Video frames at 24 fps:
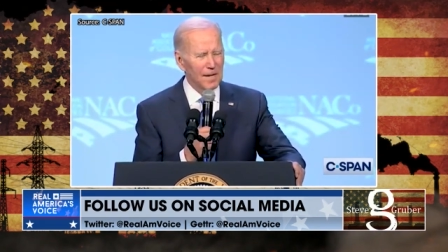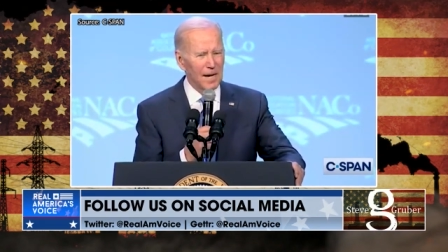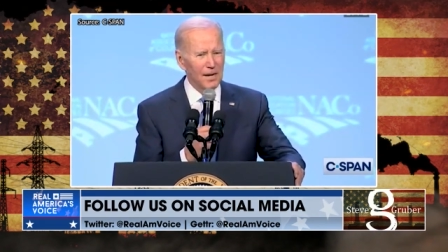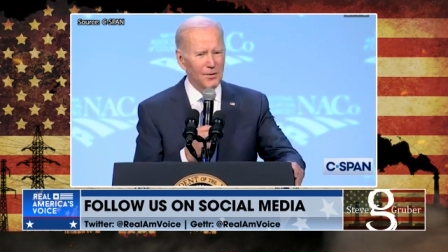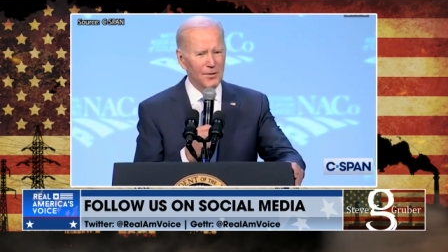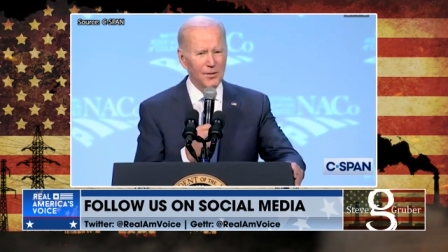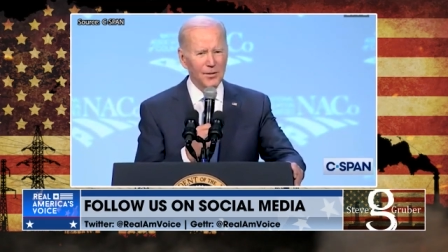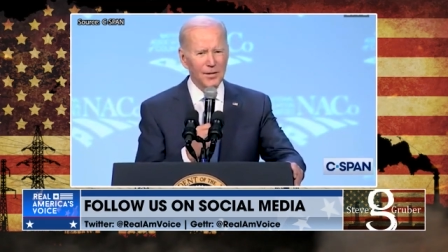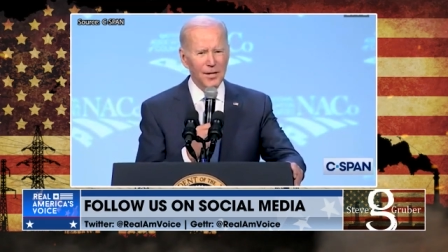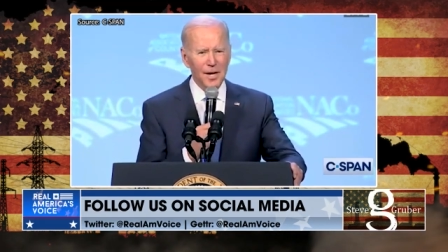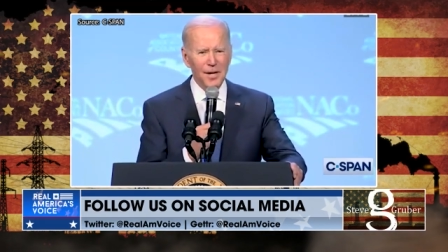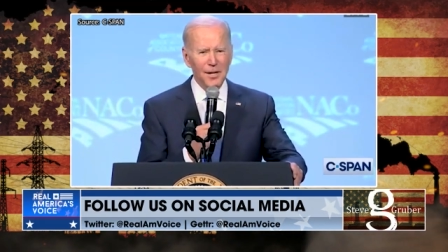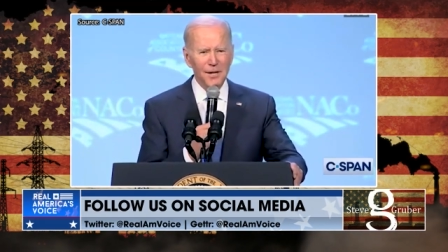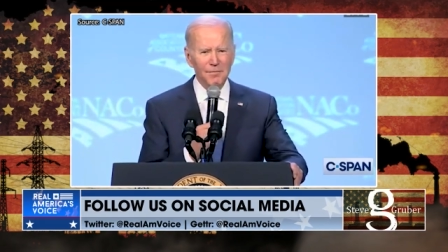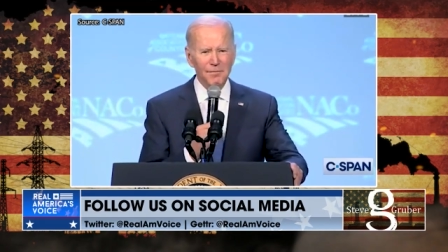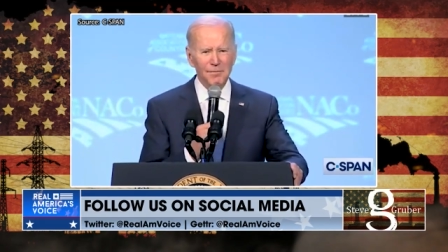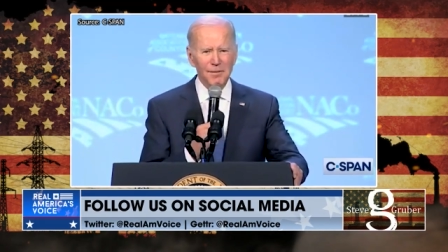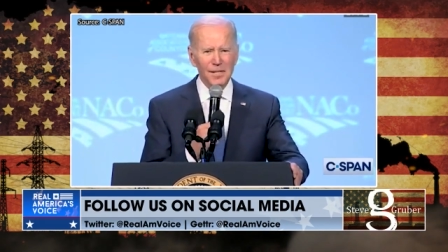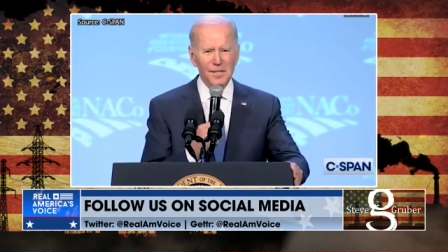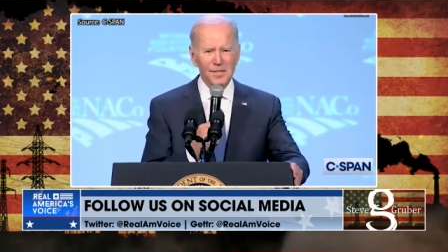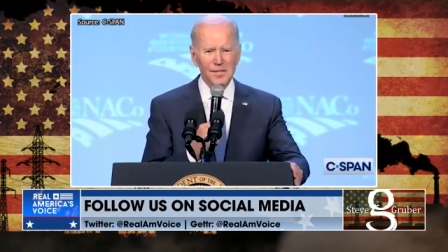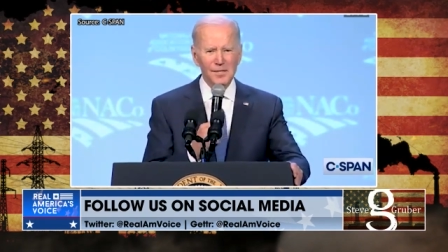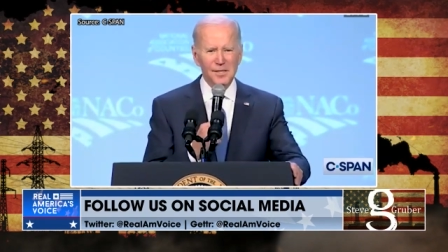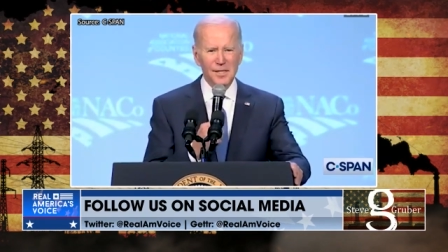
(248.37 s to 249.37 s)
and they're not
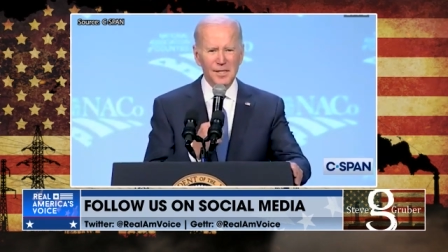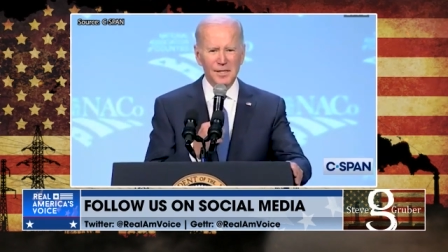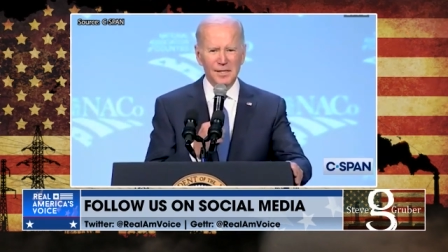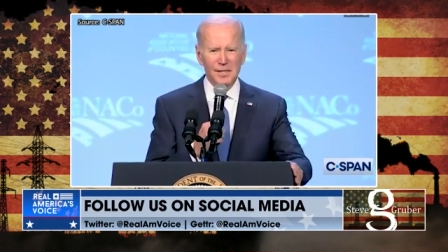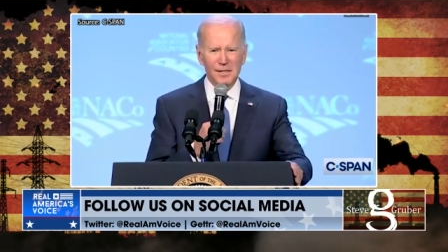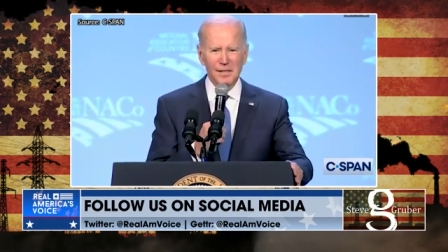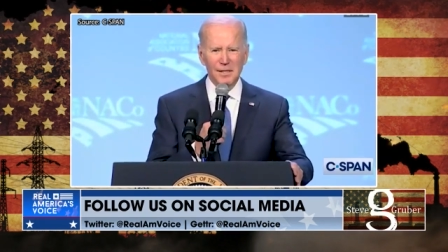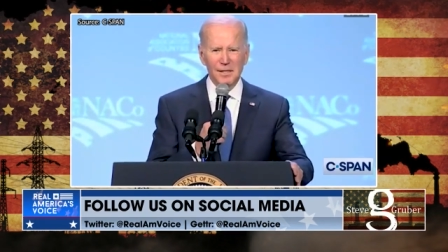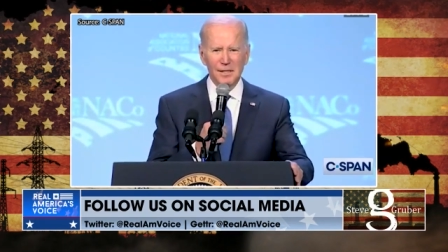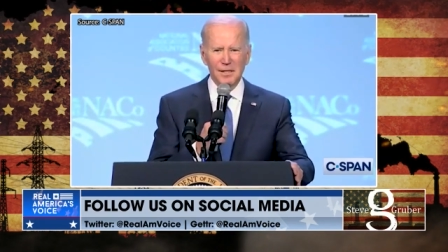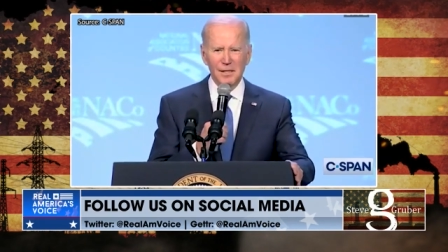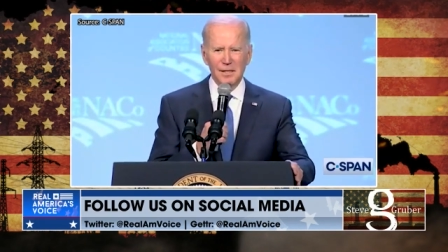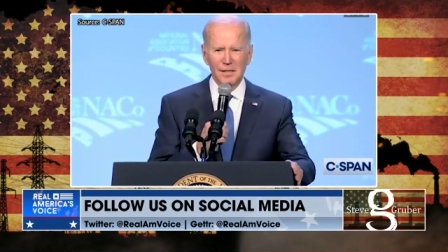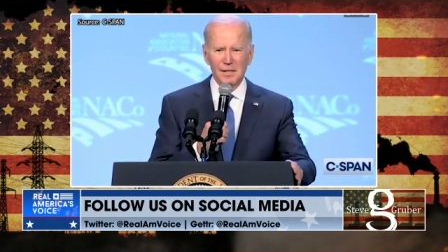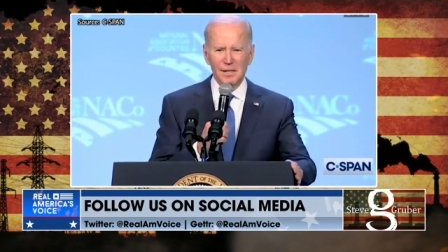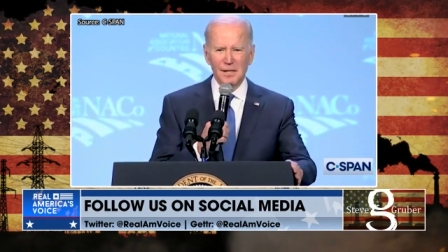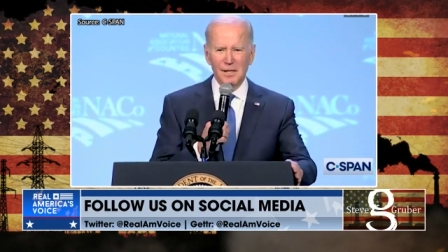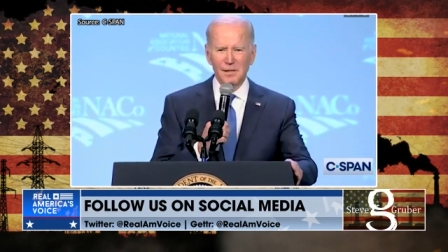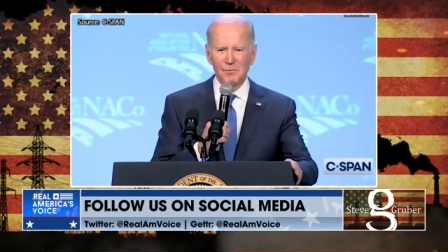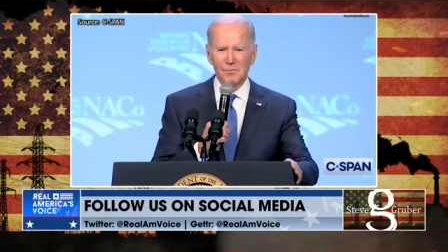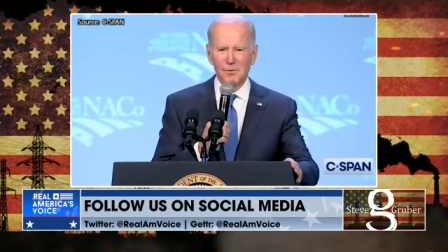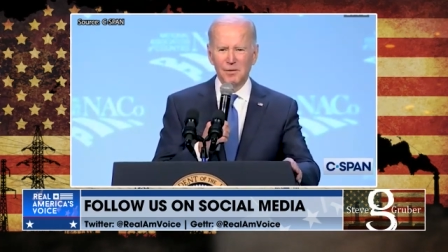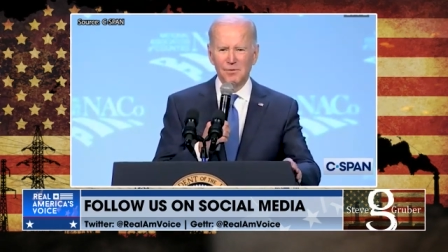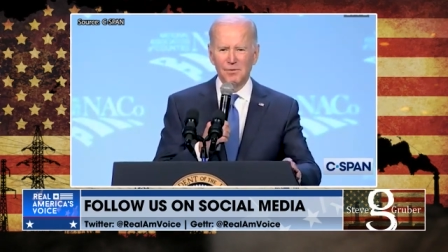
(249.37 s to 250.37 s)
investing in